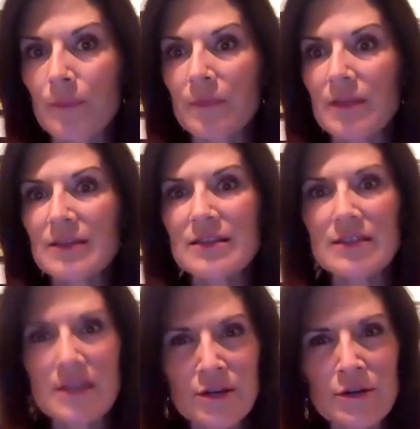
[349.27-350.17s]

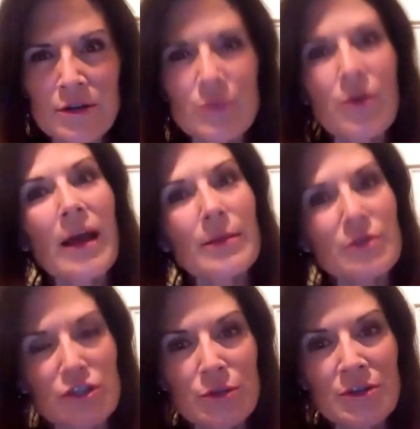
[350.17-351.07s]
seniors, perhaps
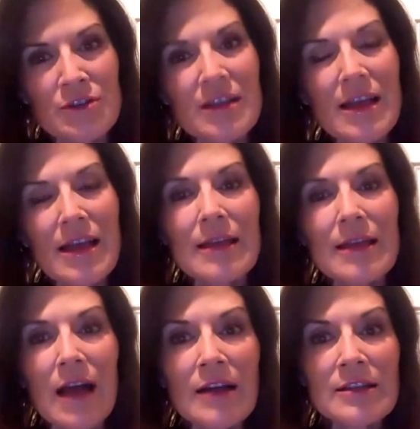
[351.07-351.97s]
juniors, in
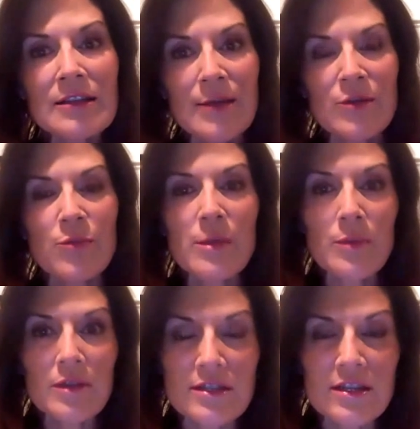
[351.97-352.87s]
contact with
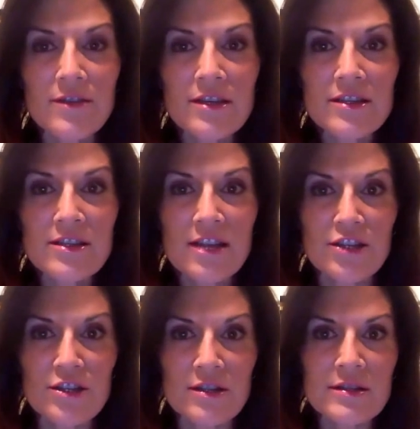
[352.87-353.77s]
people at TV
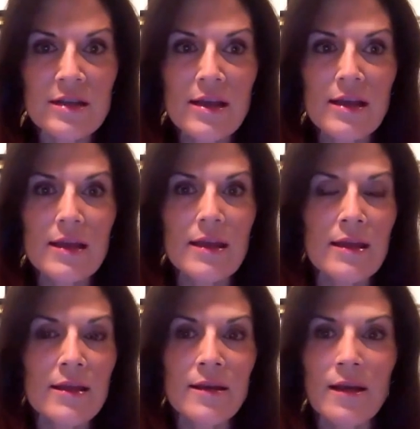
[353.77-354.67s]
stations,
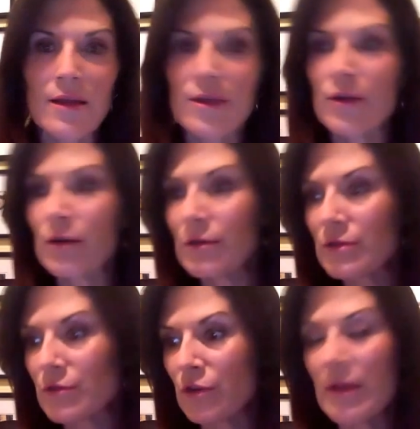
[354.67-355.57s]
in the
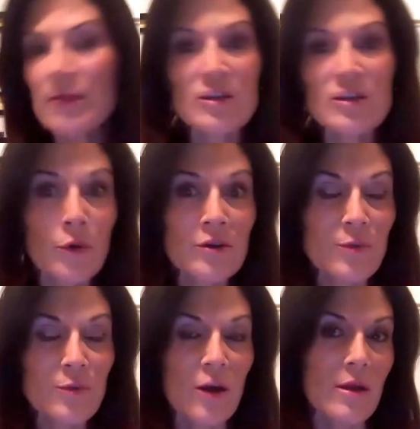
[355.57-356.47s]
newsroom, in the sports
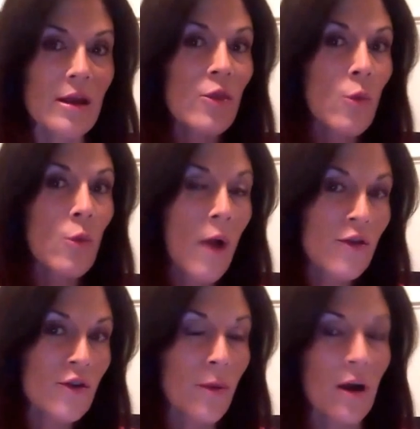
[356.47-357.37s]
department, in the weather
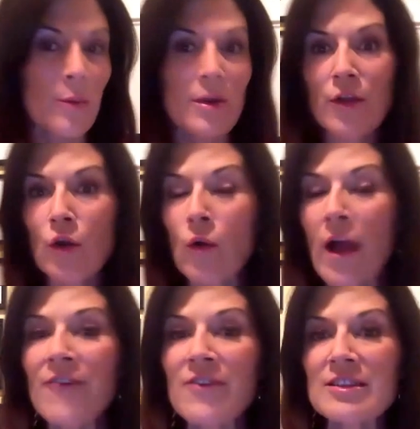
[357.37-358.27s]
department, in the
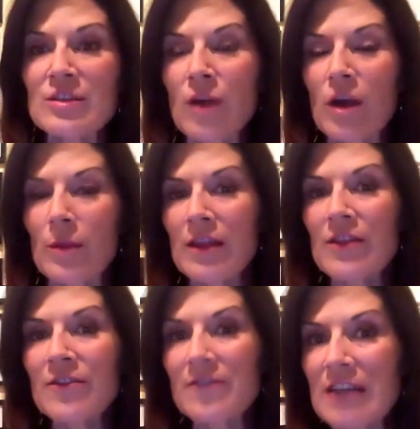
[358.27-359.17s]
graphics department, in the
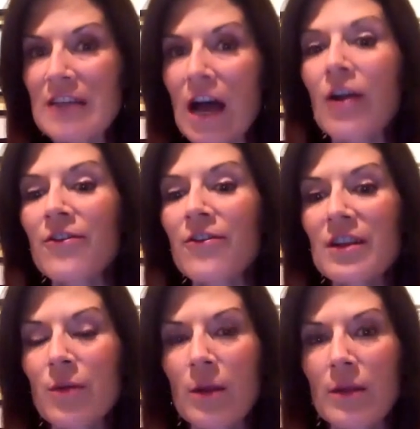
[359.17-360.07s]
photography
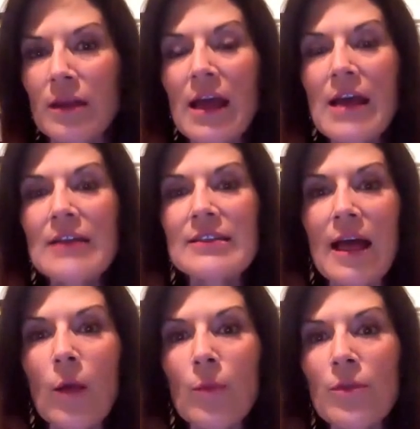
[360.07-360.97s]
department, to
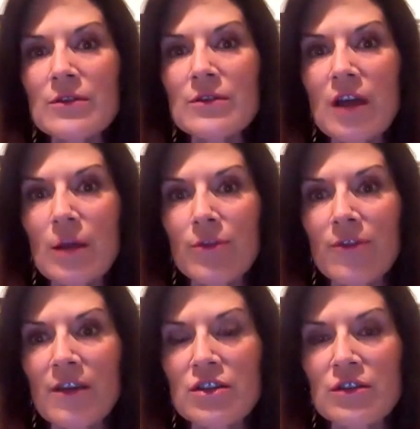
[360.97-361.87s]
help those young
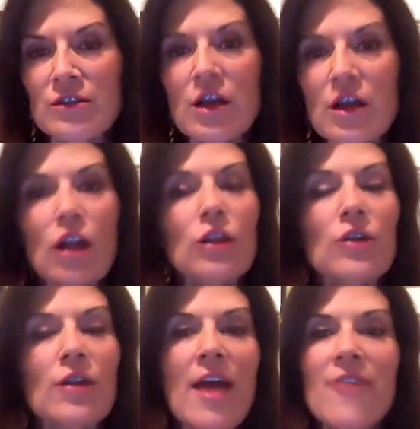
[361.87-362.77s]
professionals
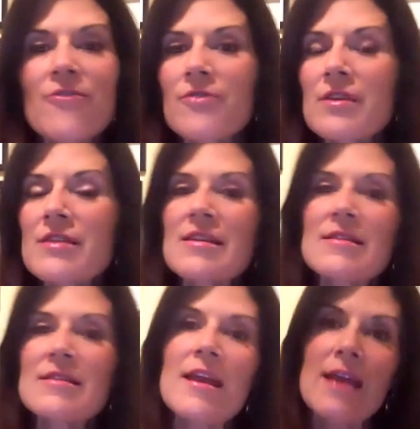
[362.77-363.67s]
learn everything
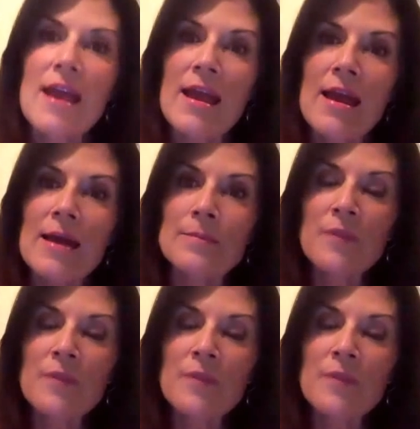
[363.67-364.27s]
they can